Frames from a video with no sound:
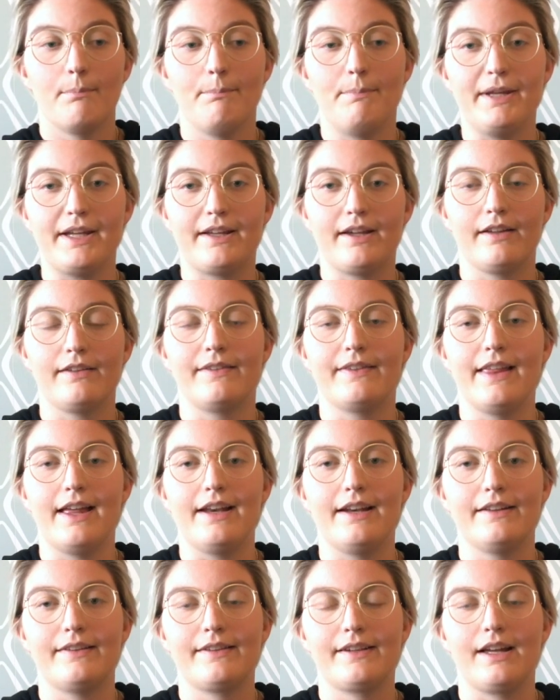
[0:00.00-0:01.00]
Because
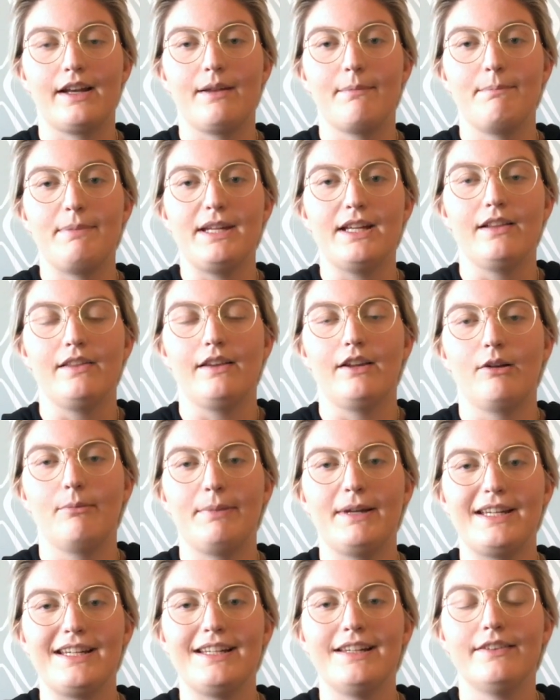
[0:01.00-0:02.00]
then it's gonna be a little
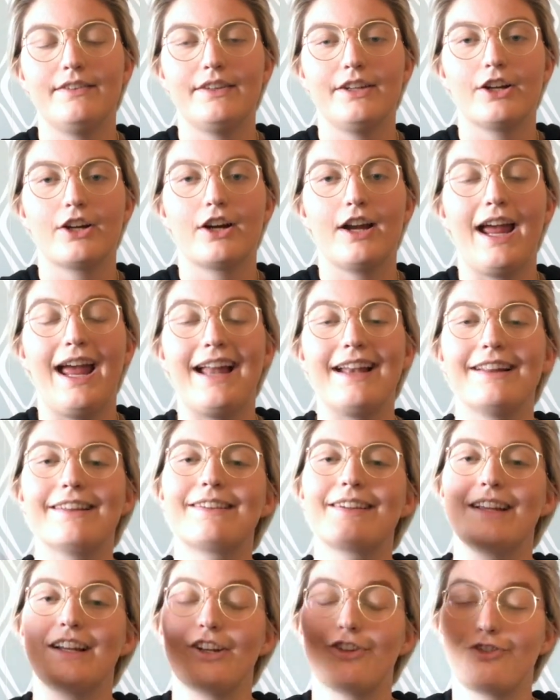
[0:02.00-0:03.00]
bit easier and
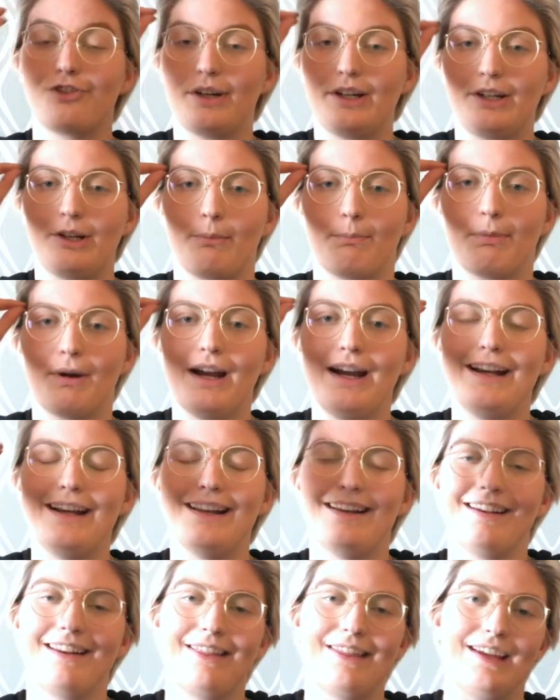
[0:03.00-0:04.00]
it's gonna trick your brain
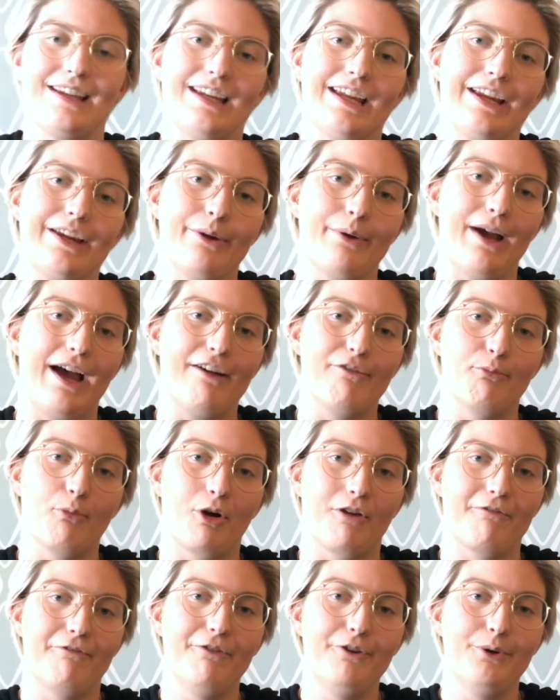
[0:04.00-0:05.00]
into thinking you have
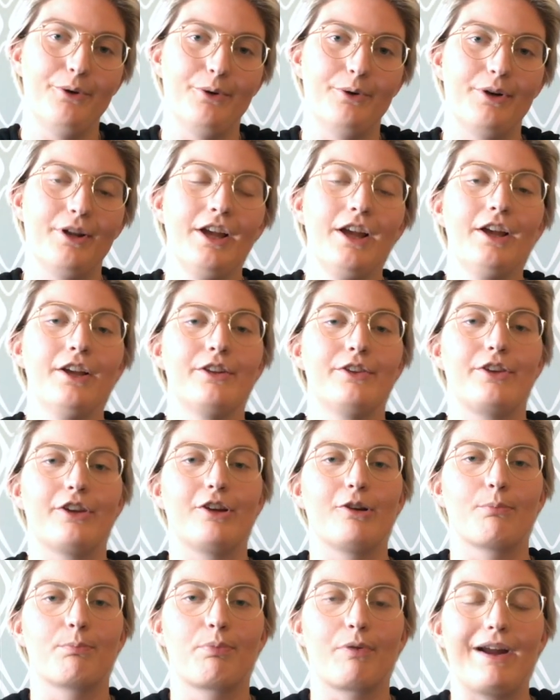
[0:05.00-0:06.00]
more food so
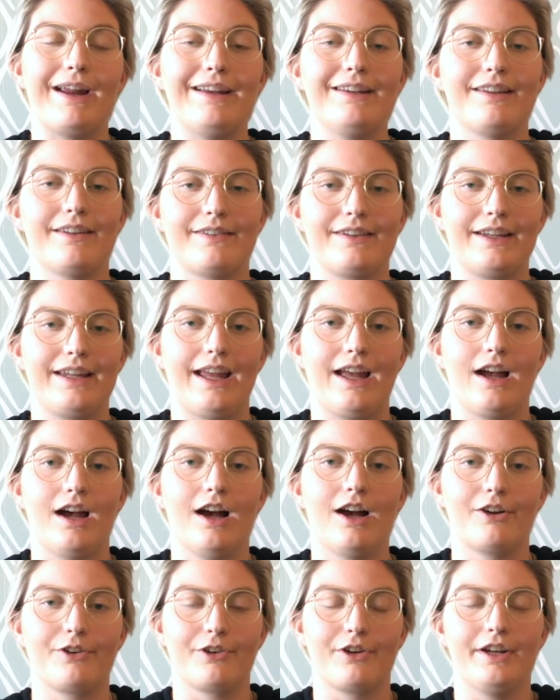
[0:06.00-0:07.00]
your brain doesn't get
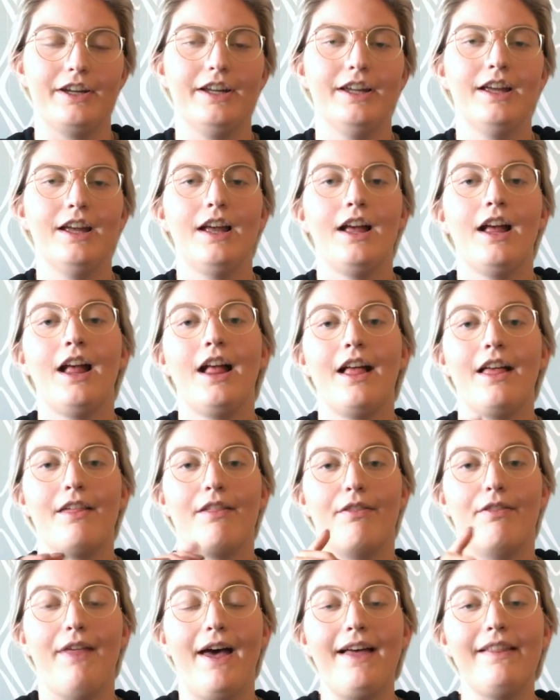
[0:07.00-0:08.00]
hungry.
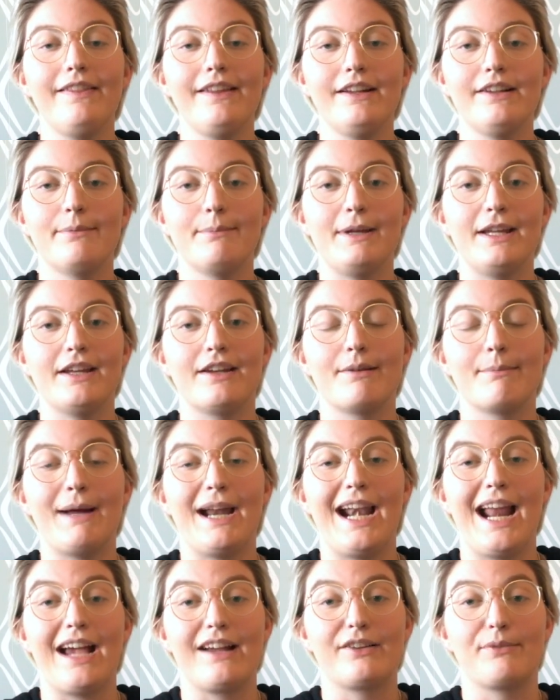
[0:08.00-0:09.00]
That leads me into my
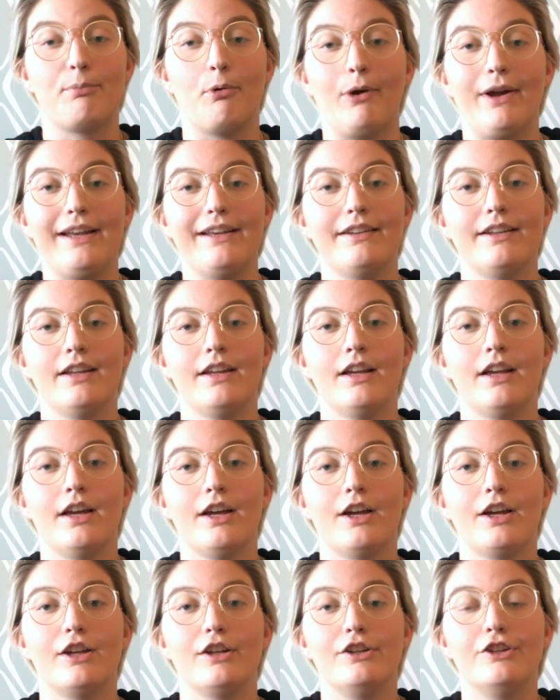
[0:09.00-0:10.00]
next point.
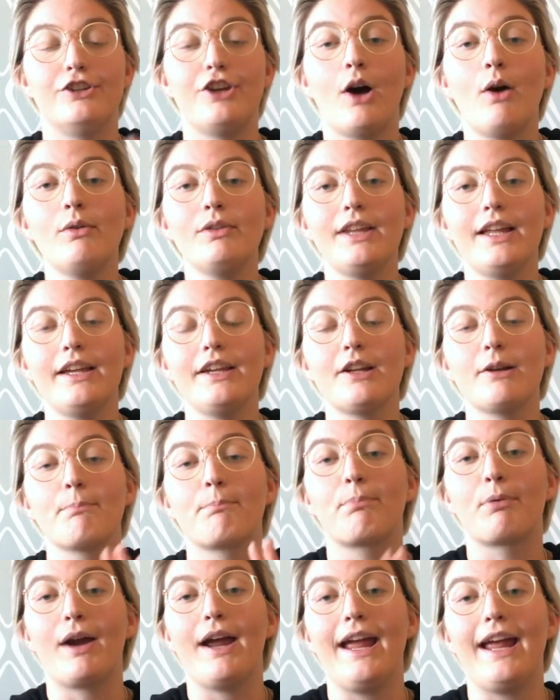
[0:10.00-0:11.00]
Don't let your
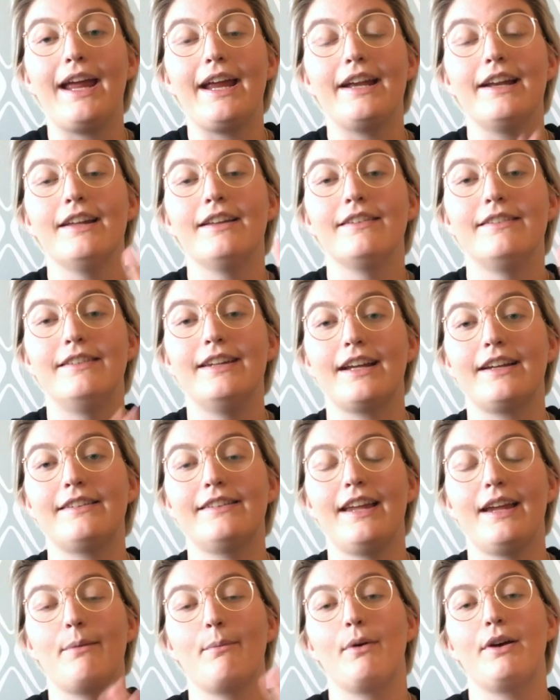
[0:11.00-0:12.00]
brain
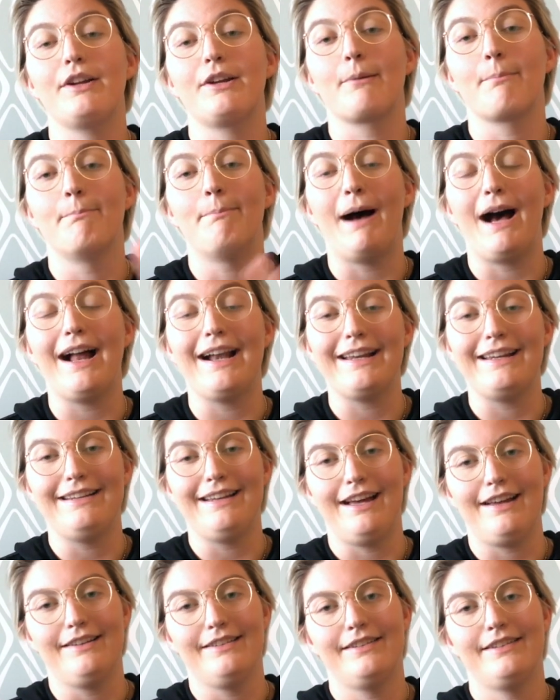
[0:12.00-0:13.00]
dictate what your body
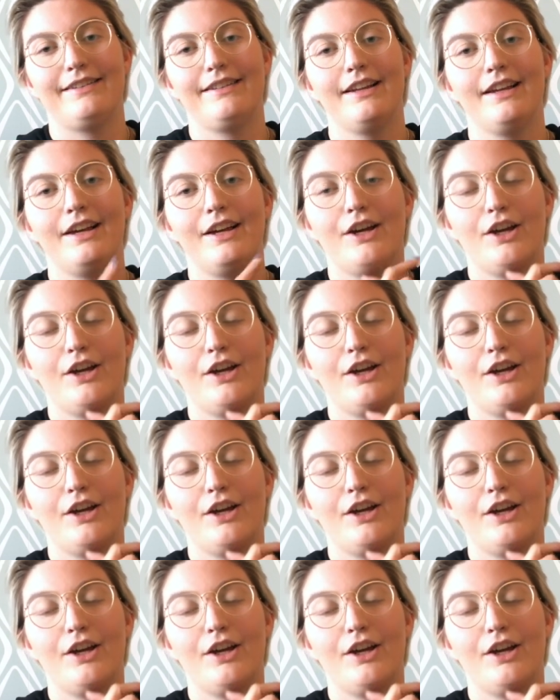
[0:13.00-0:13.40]
does.